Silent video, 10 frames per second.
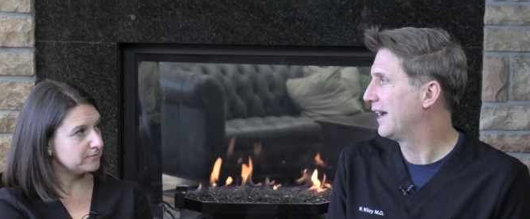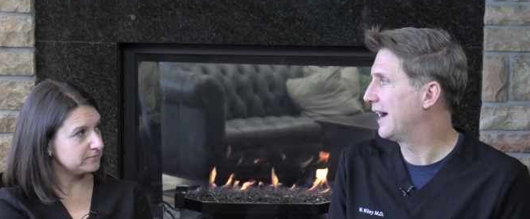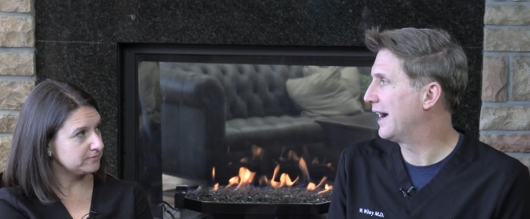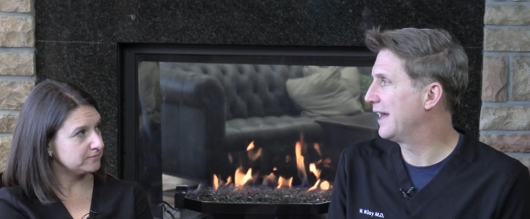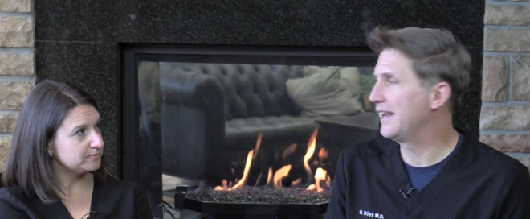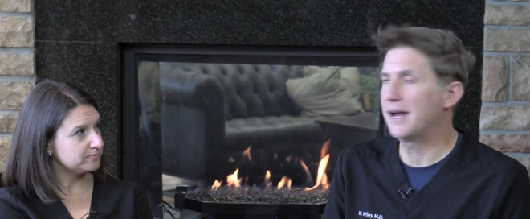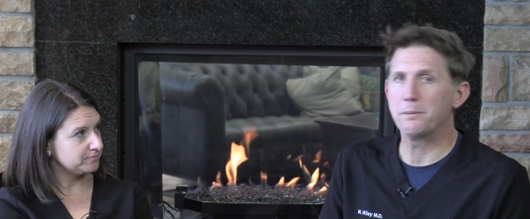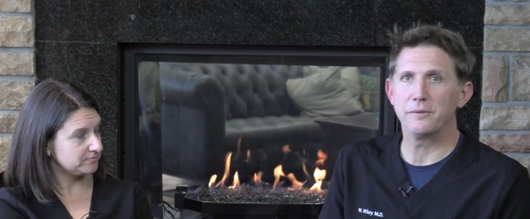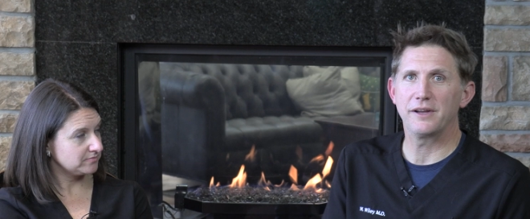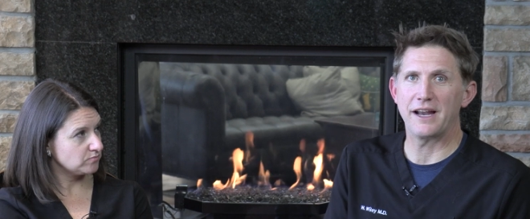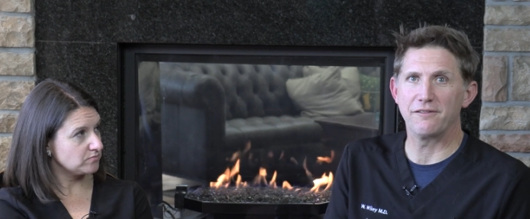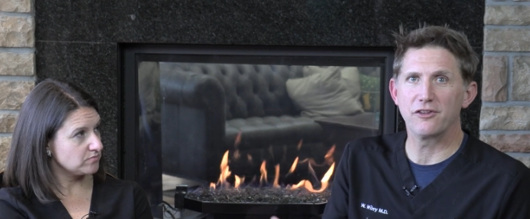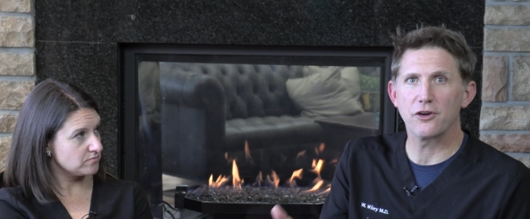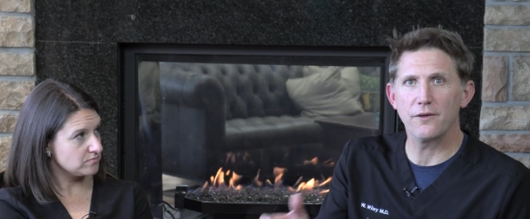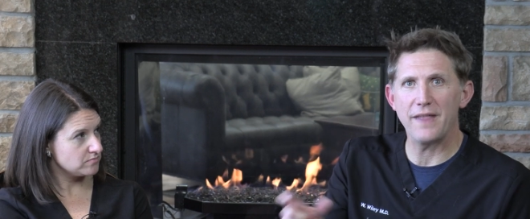Speaker 1: uh, and help kind
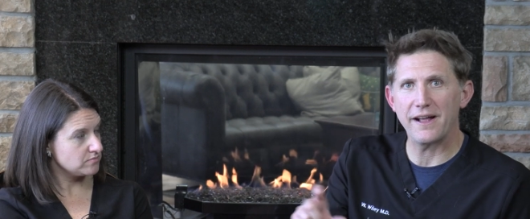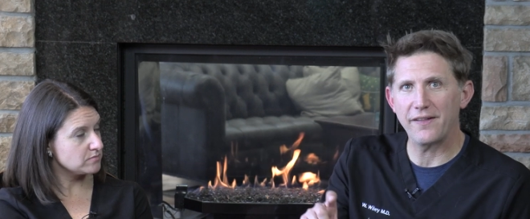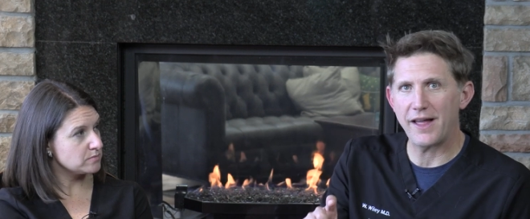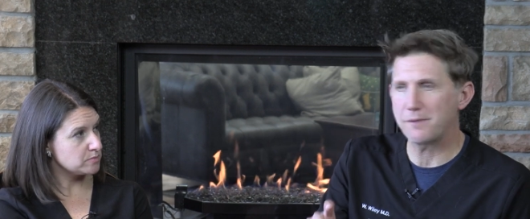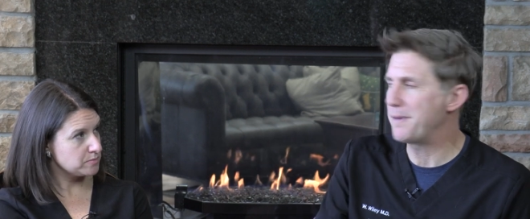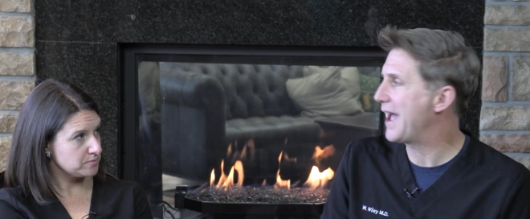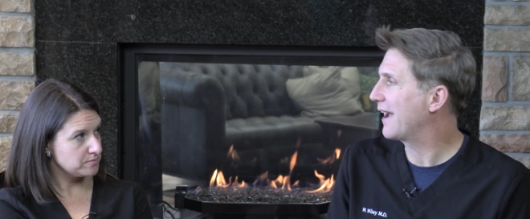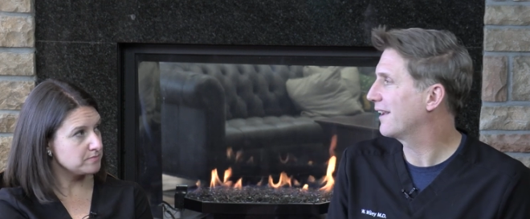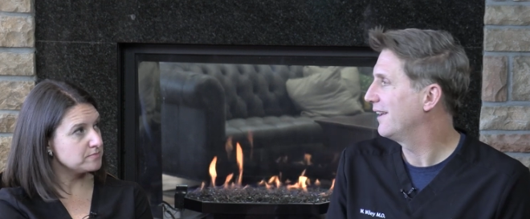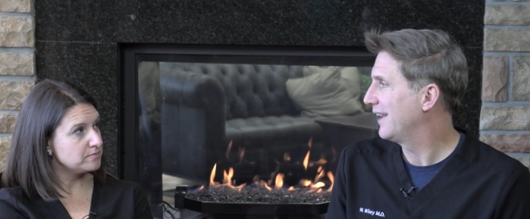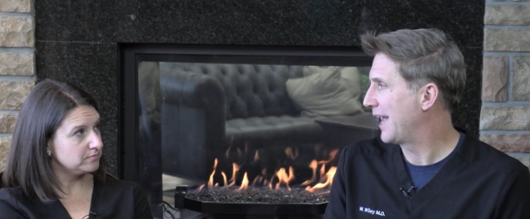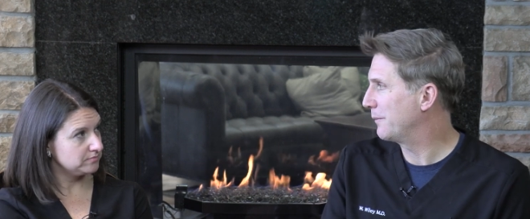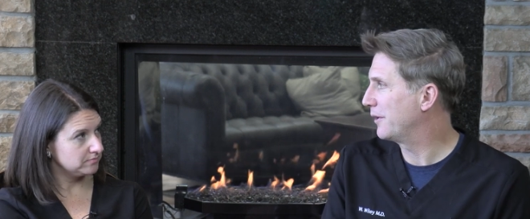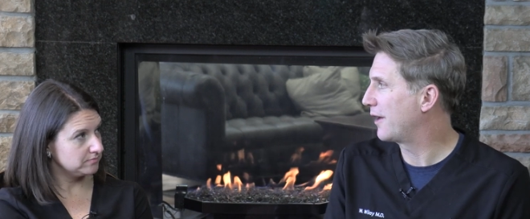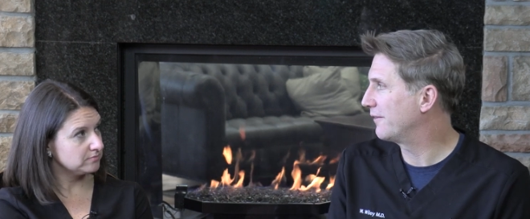of turn that clock back
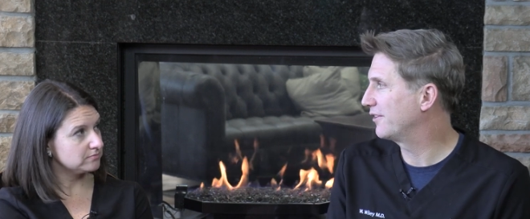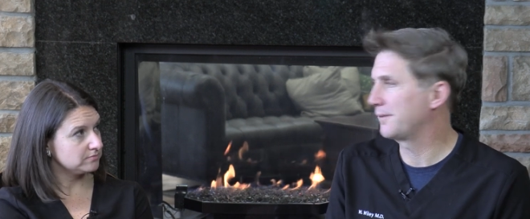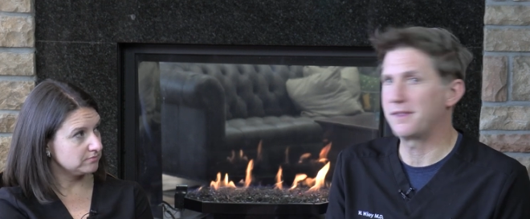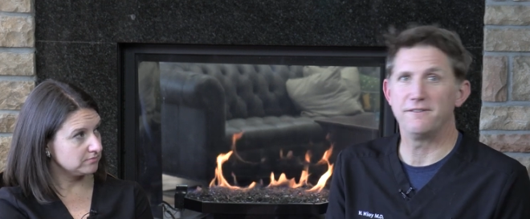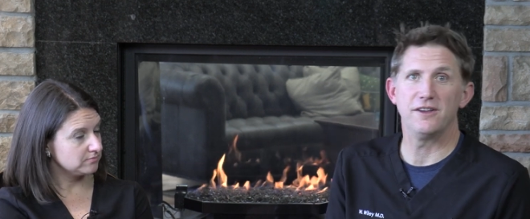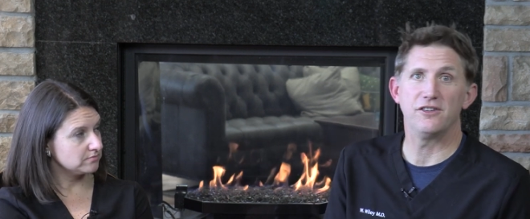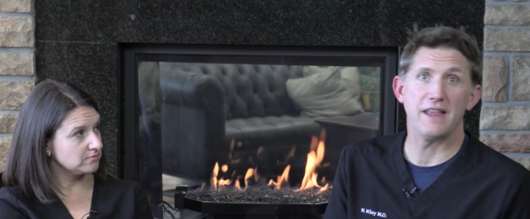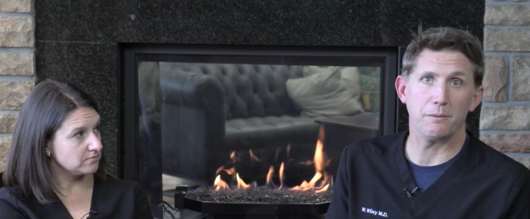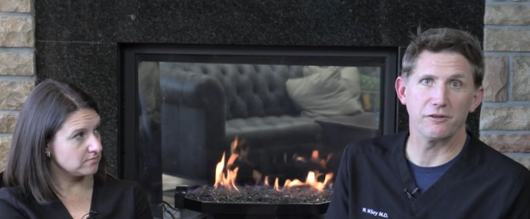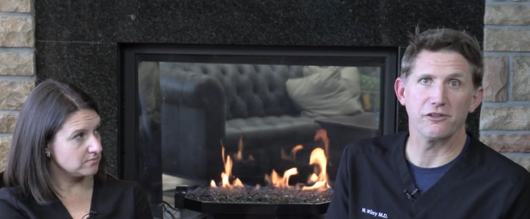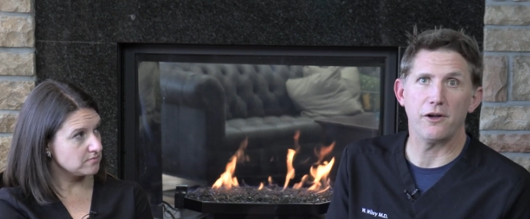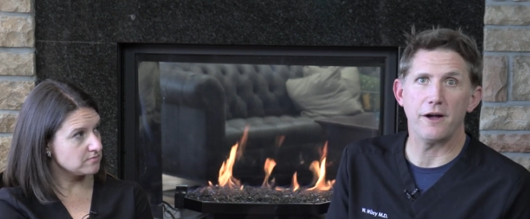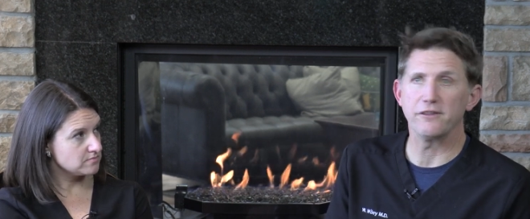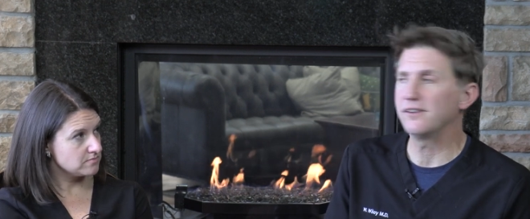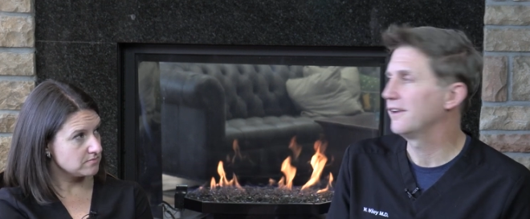and recover some of the vision that was
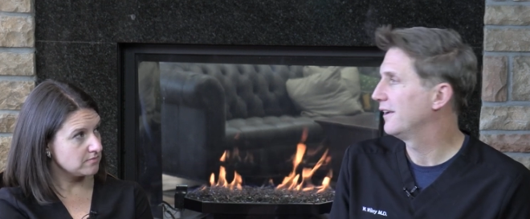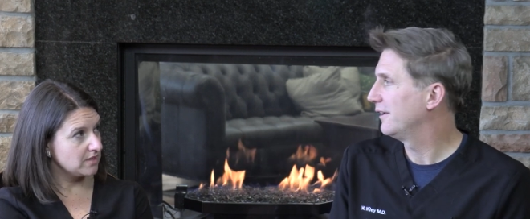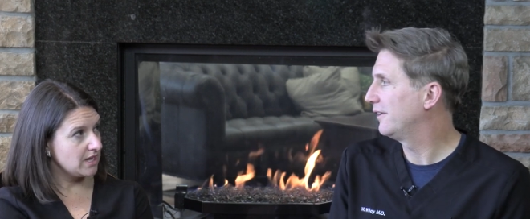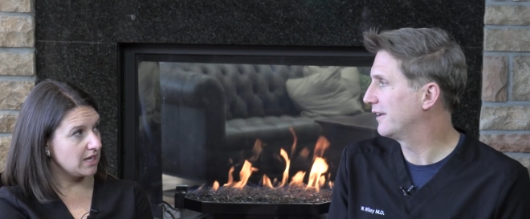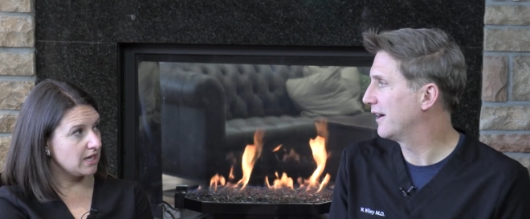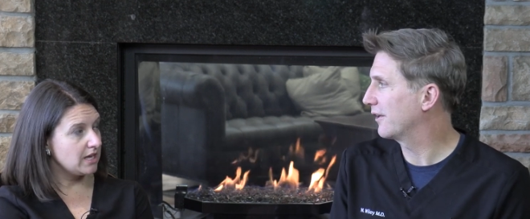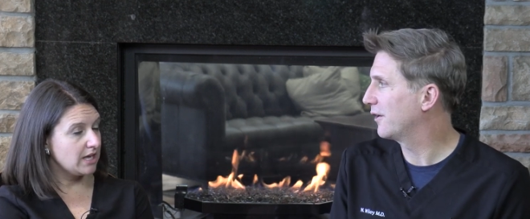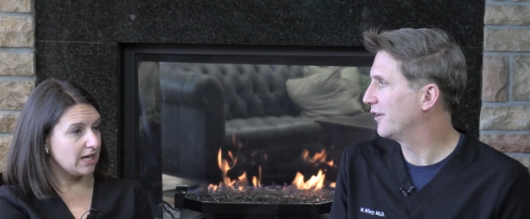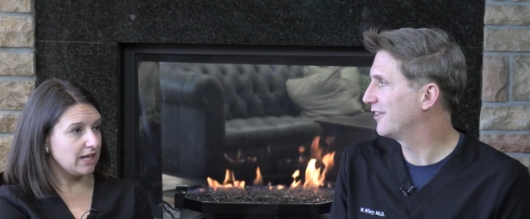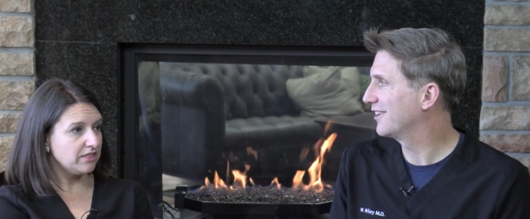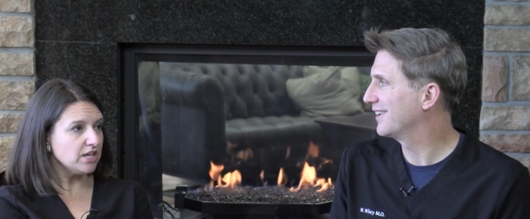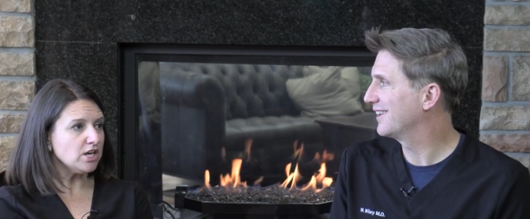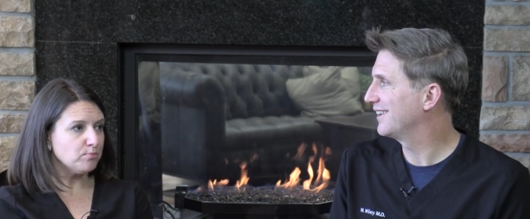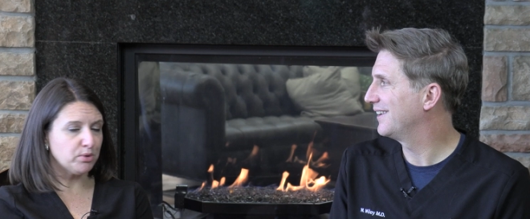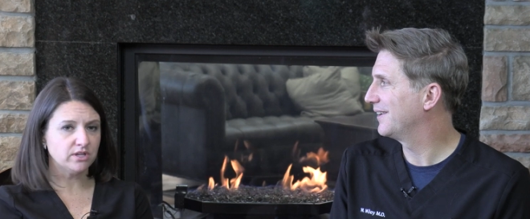lost take care of the conus. And
Speaker 2: I
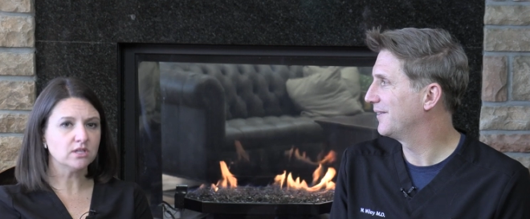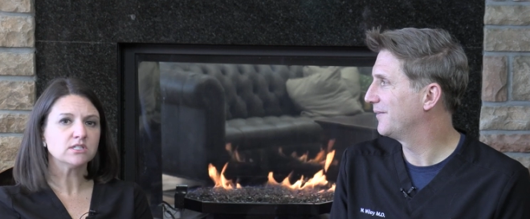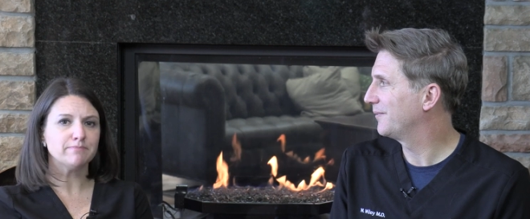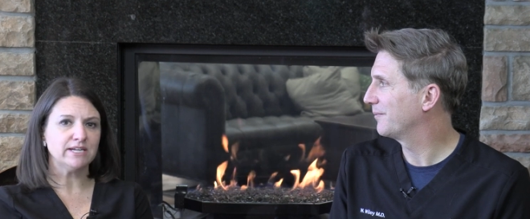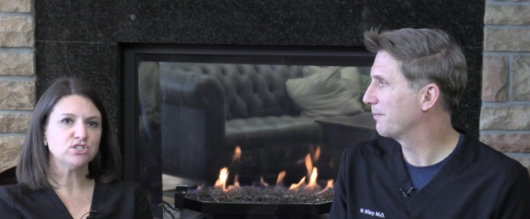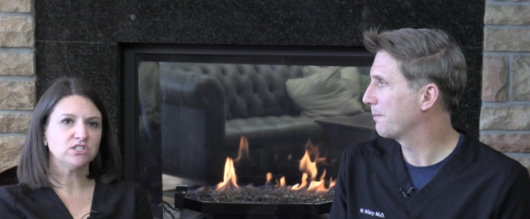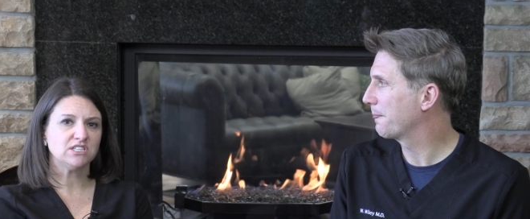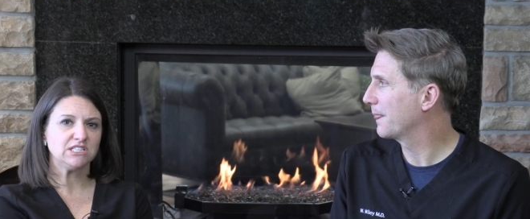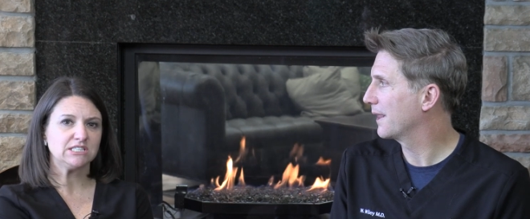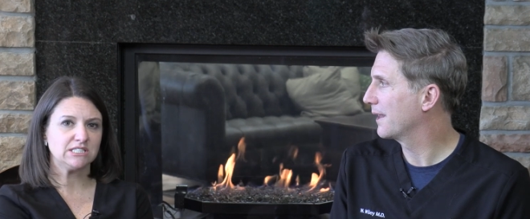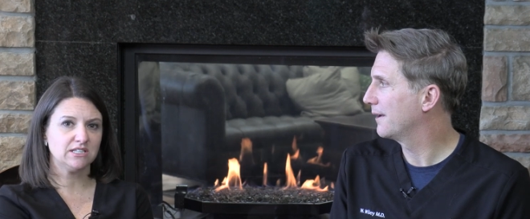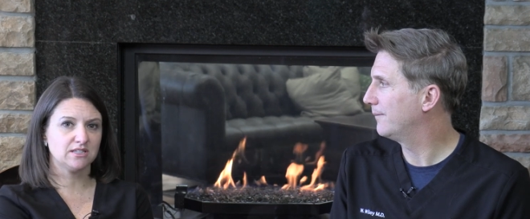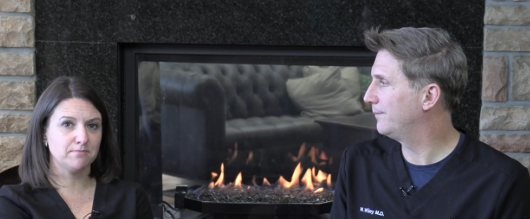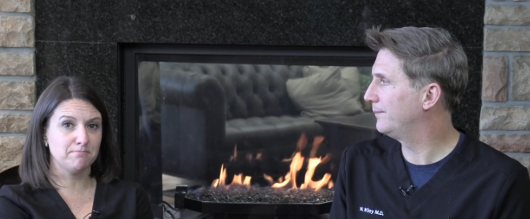think an important thing to mention is that the